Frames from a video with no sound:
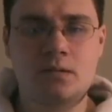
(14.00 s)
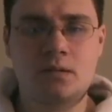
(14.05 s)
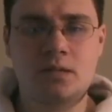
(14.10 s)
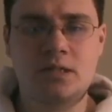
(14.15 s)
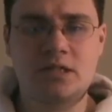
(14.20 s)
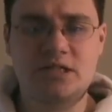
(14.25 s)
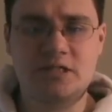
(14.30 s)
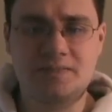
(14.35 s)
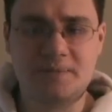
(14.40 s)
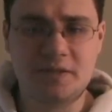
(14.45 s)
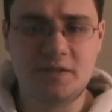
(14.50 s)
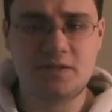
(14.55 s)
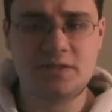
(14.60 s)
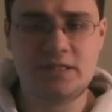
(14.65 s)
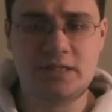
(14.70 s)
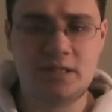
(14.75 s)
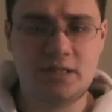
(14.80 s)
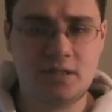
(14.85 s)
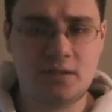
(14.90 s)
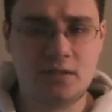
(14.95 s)

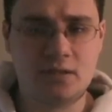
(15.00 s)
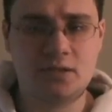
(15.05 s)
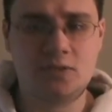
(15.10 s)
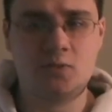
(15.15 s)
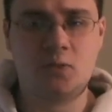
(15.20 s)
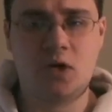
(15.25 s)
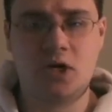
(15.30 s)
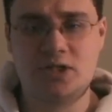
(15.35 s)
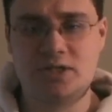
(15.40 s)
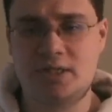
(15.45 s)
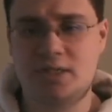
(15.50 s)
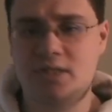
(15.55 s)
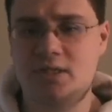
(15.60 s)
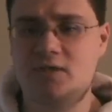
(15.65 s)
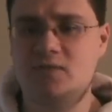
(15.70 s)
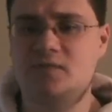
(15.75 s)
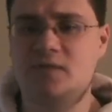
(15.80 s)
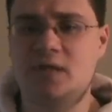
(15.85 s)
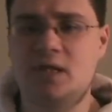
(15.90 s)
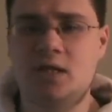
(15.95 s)
conspiracy theorists watching
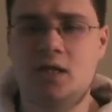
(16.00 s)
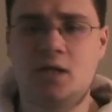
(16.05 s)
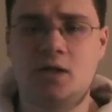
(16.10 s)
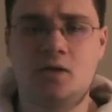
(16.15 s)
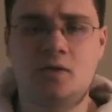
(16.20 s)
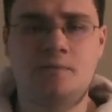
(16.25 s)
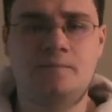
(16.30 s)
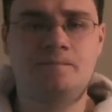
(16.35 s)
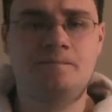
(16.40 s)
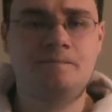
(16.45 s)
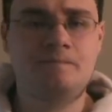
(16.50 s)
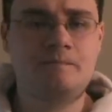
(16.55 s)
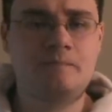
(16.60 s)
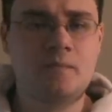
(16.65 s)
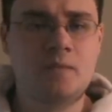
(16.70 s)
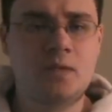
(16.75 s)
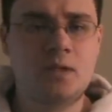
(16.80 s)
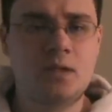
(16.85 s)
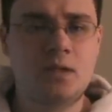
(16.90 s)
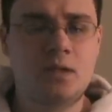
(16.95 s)
this video,
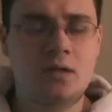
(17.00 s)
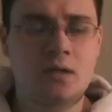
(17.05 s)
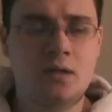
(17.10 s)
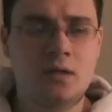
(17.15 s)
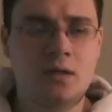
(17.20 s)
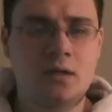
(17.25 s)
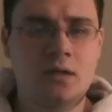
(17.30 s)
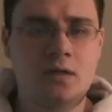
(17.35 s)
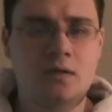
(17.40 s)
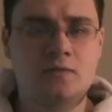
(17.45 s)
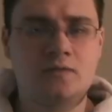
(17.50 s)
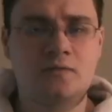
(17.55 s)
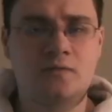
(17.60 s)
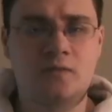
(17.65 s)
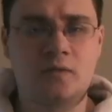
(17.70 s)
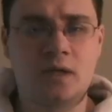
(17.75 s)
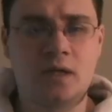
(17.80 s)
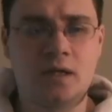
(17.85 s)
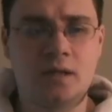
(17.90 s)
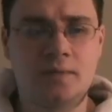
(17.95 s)

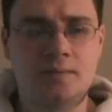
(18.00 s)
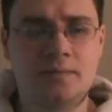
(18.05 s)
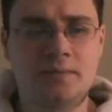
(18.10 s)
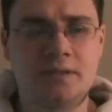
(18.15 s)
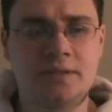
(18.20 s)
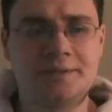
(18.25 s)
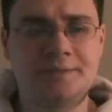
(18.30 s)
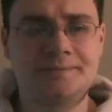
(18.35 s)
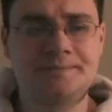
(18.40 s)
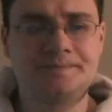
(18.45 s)
from